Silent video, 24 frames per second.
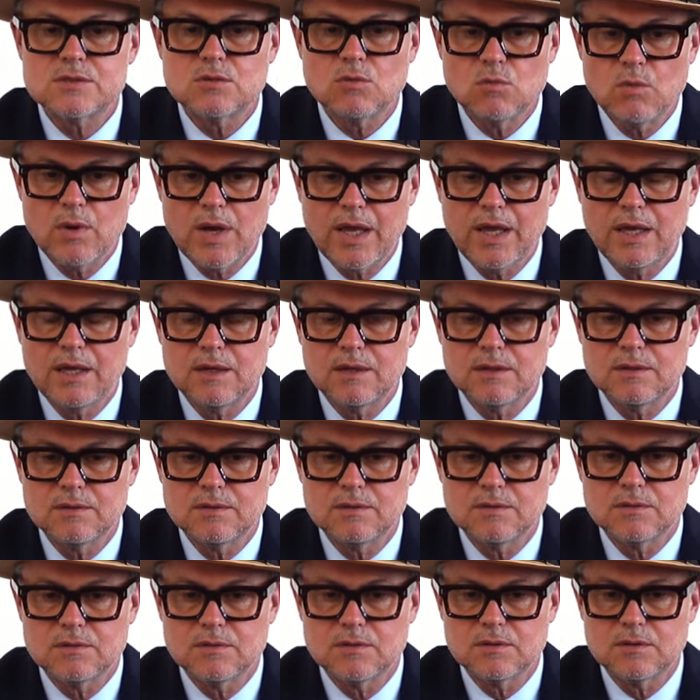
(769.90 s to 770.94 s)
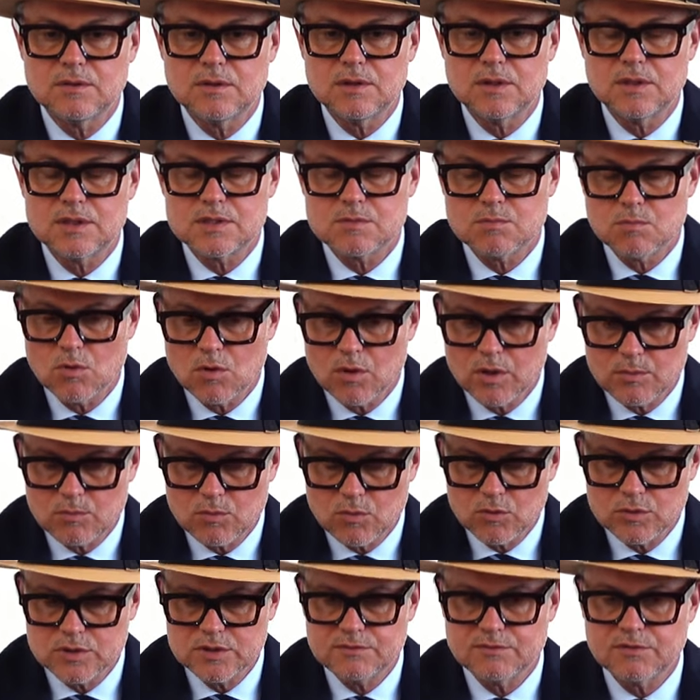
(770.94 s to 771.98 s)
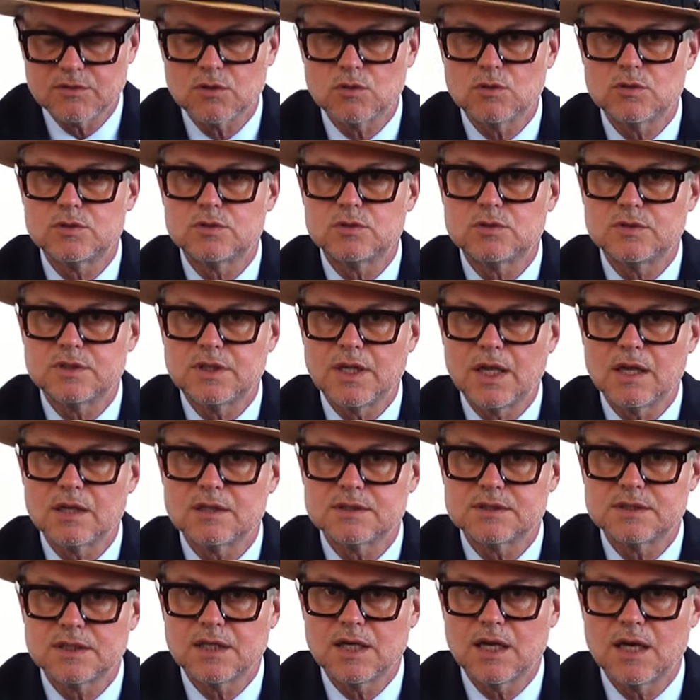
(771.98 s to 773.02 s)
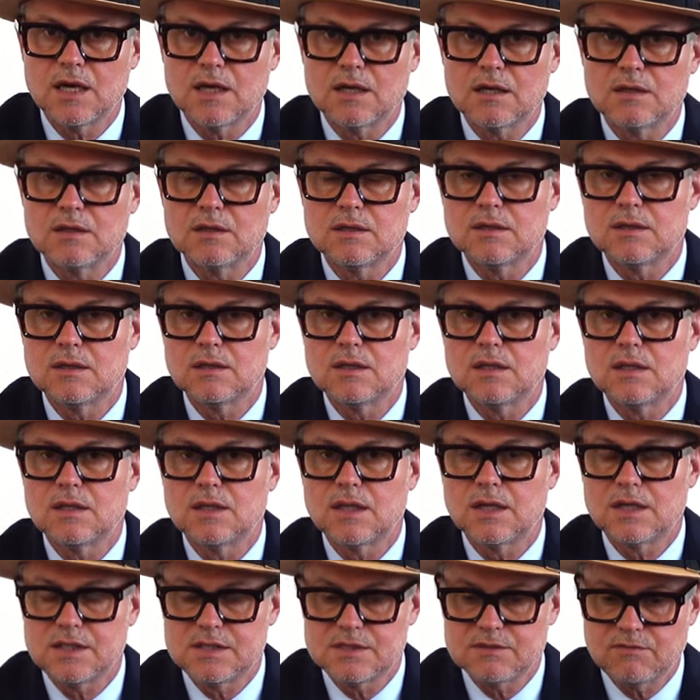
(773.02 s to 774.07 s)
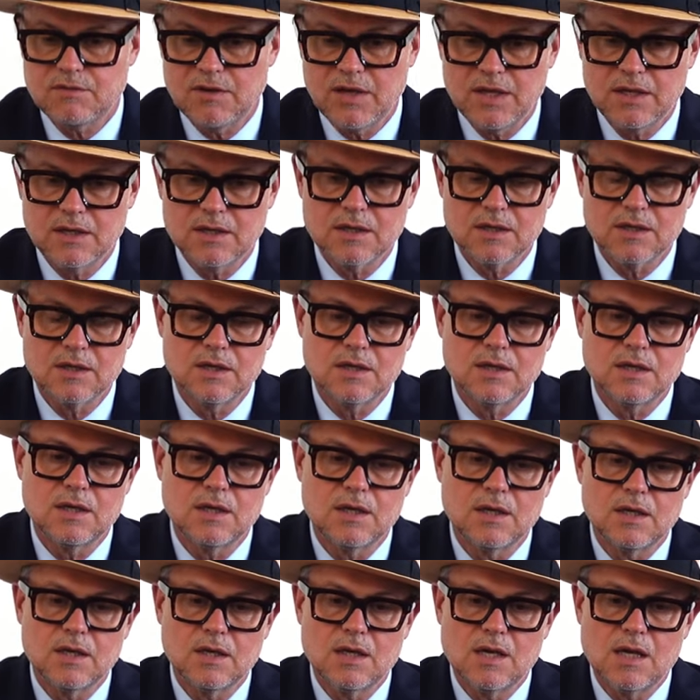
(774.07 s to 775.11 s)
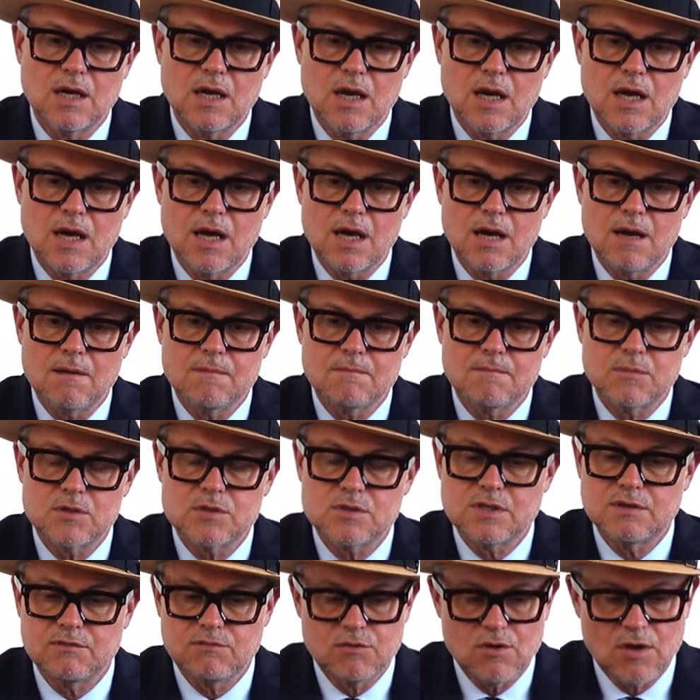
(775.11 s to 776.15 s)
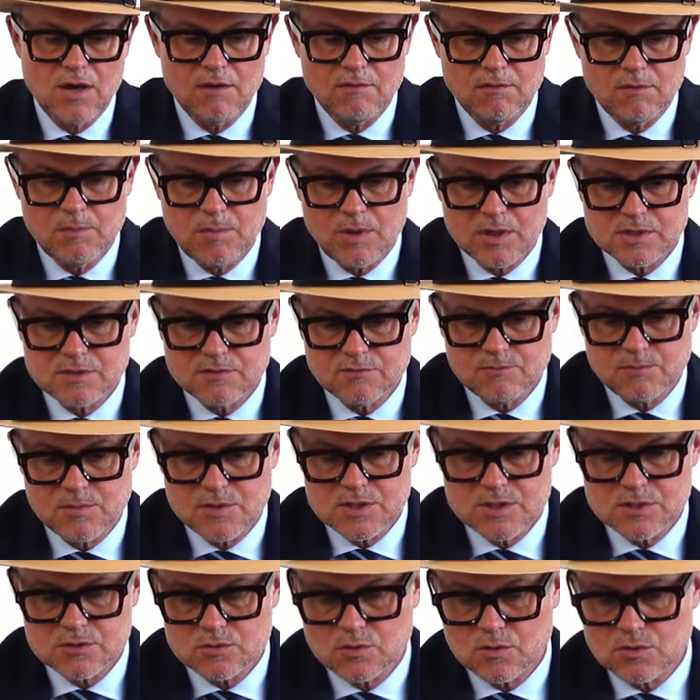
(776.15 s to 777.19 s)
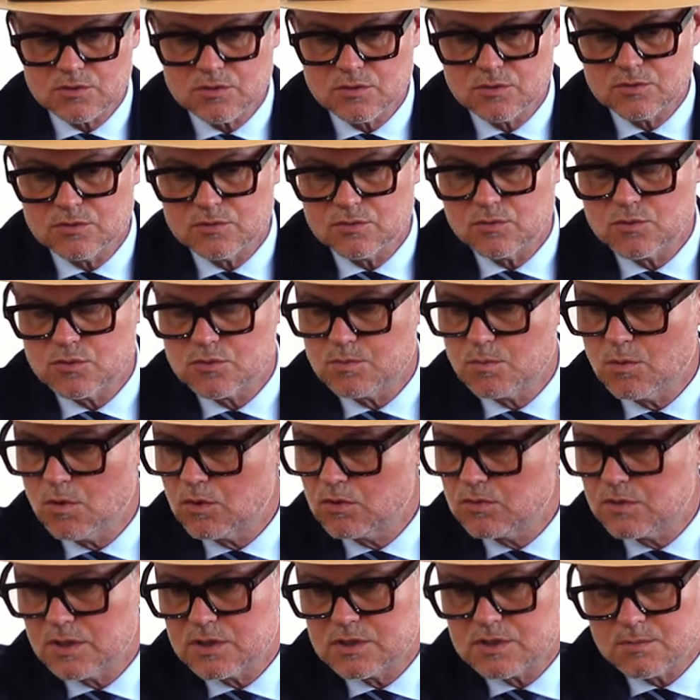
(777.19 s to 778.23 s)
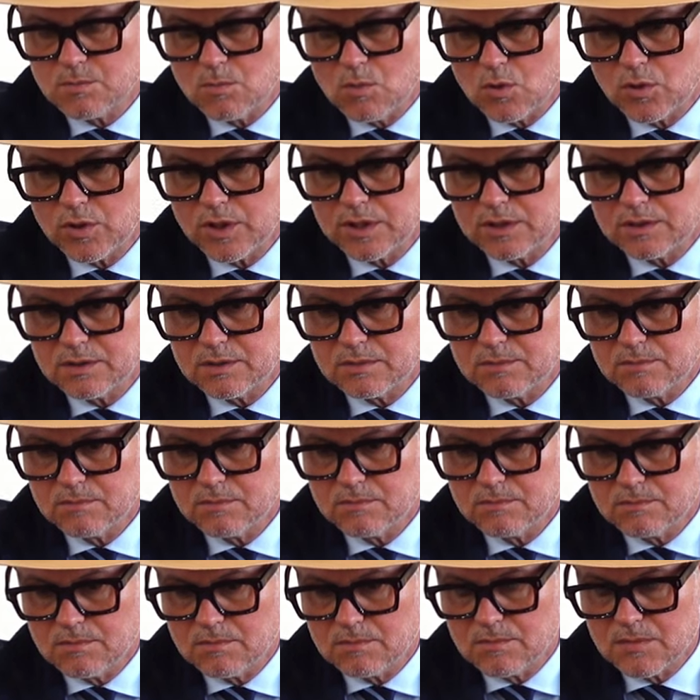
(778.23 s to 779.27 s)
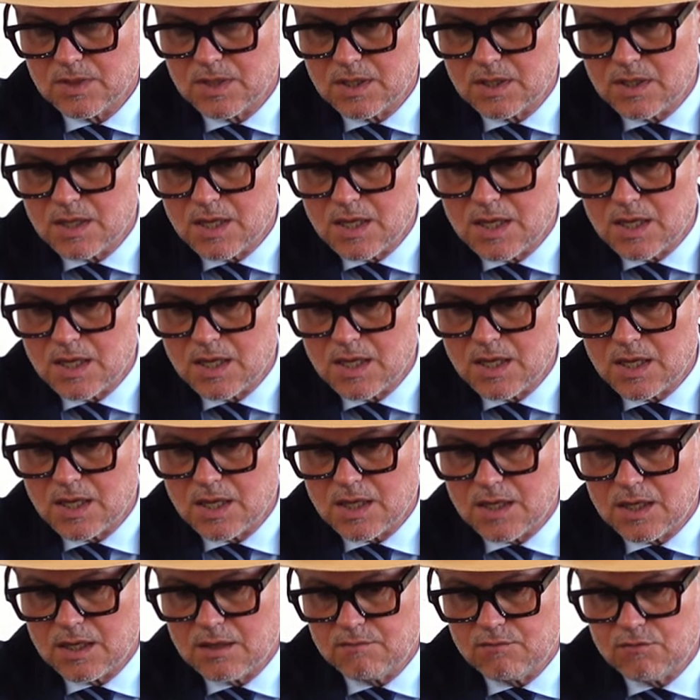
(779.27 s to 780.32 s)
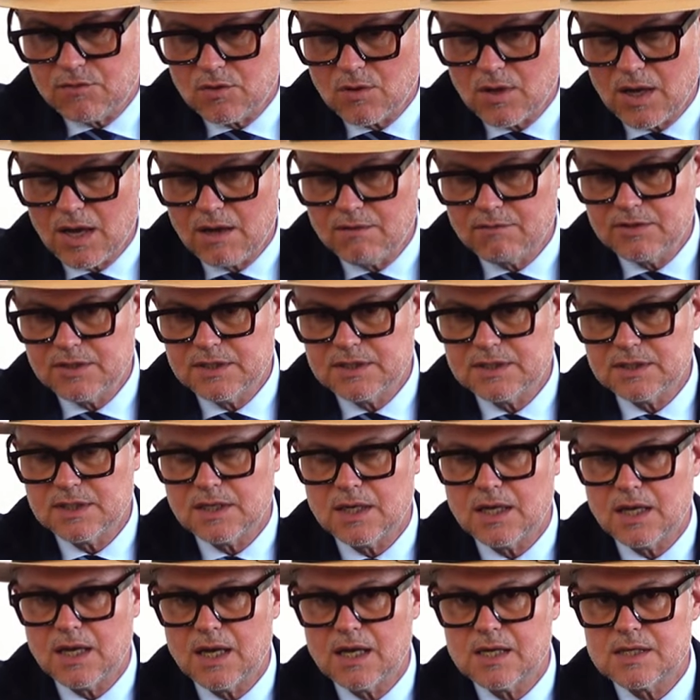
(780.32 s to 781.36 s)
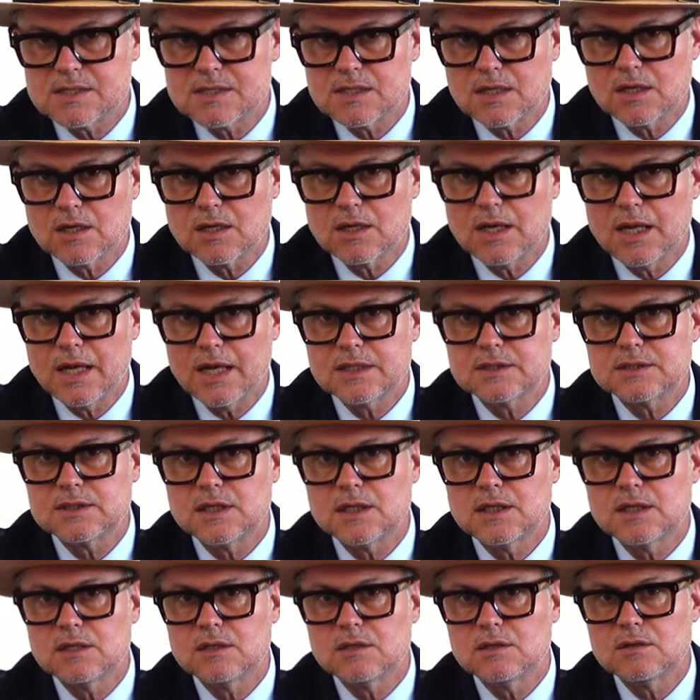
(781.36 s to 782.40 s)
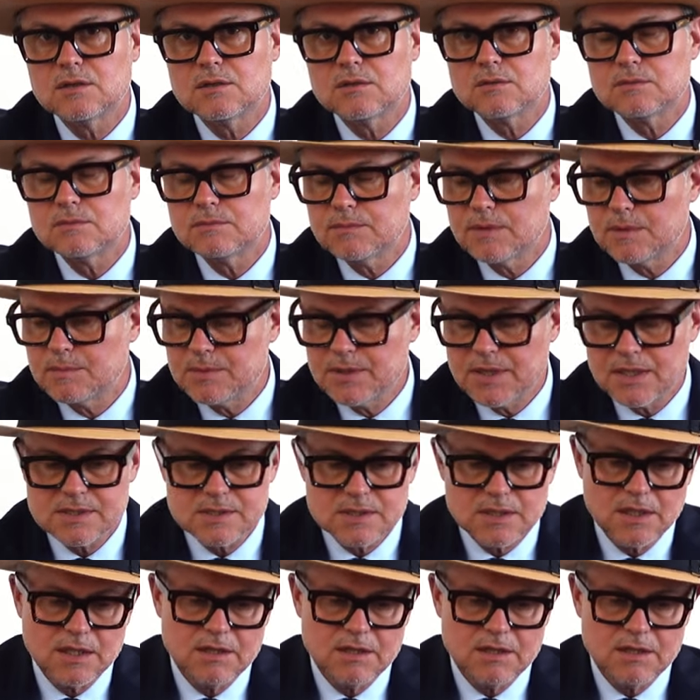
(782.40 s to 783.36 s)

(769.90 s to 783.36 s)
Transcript: a way. It's more and more difficult to tell a cigar that is fake um, but if you have a box of majestuosos to smoke, then smoke it. If you have it as a collector or maybe as an